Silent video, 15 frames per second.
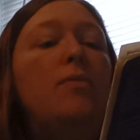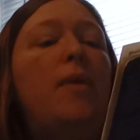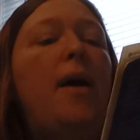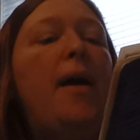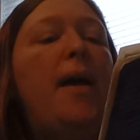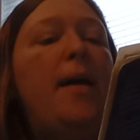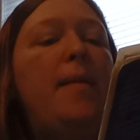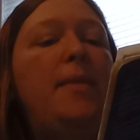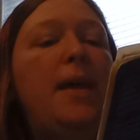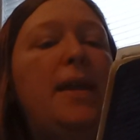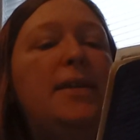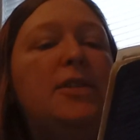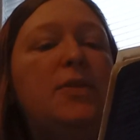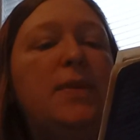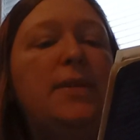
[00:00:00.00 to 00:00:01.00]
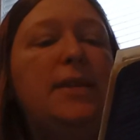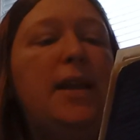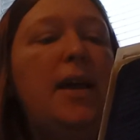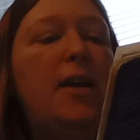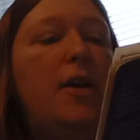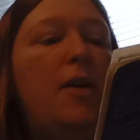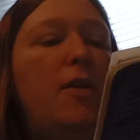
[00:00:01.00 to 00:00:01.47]
Rhyme, that exquisite
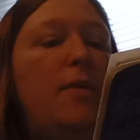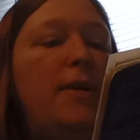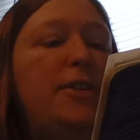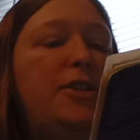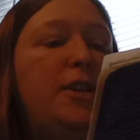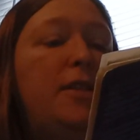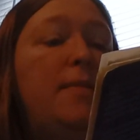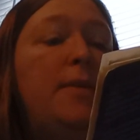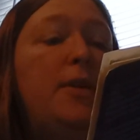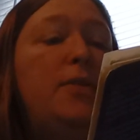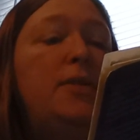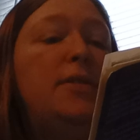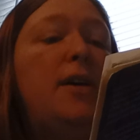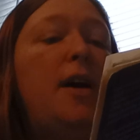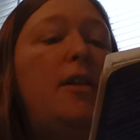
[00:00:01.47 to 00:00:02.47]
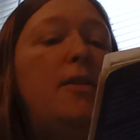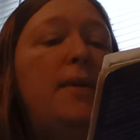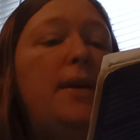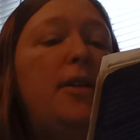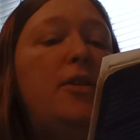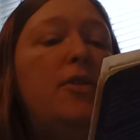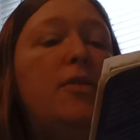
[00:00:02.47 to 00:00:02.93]
echo which in the muse's hollow
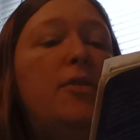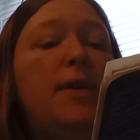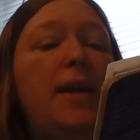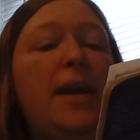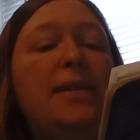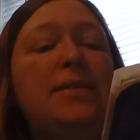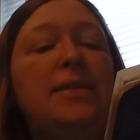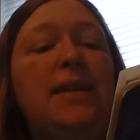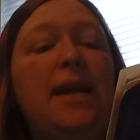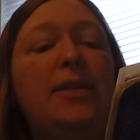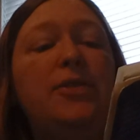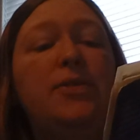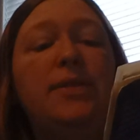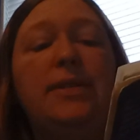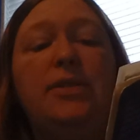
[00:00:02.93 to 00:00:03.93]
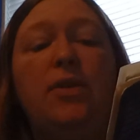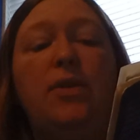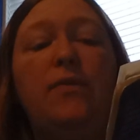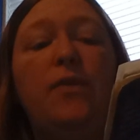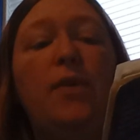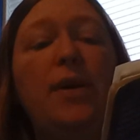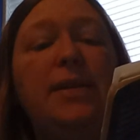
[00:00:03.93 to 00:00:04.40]
hill creates and answers its
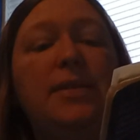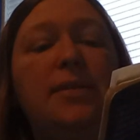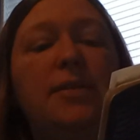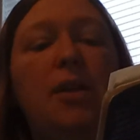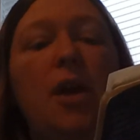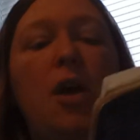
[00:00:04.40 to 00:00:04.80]
own voice.